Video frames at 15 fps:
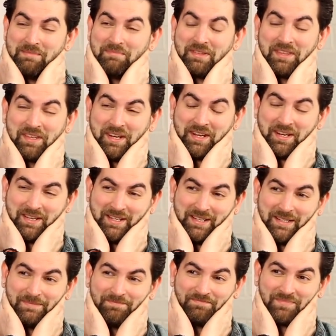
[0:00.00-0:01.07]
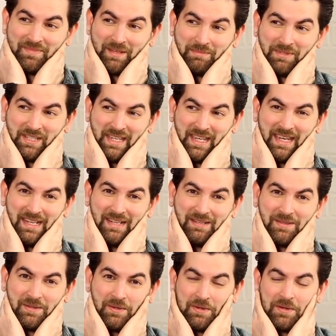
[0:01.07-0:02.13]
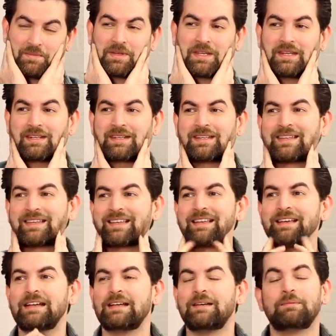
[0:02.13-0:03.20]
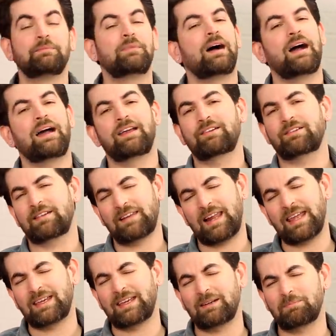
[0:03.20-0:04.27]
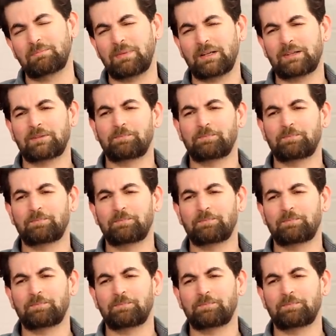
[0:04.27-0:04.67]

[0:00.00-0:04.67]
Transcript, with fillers: But then uh, I'm scared, you know. I'm, I like it, but